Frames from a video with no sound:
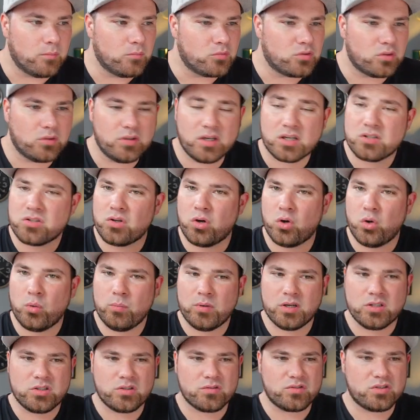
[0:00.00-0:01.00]
So there's a whole
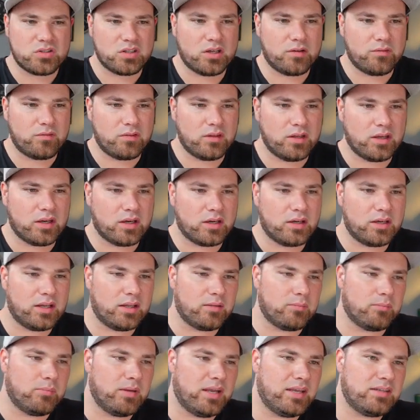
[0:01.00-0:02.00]
bunch of stuff there
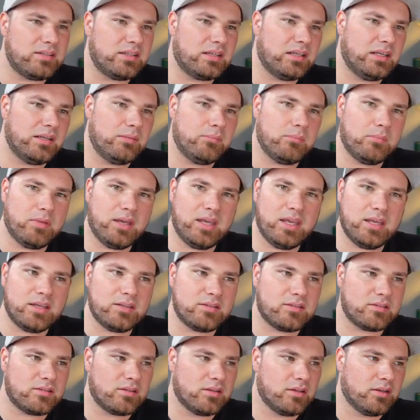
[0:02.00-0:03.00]
that basically
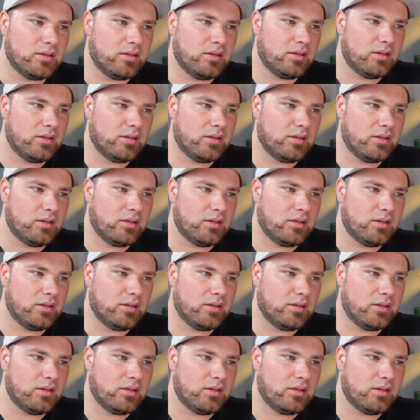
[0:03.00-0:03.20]
makes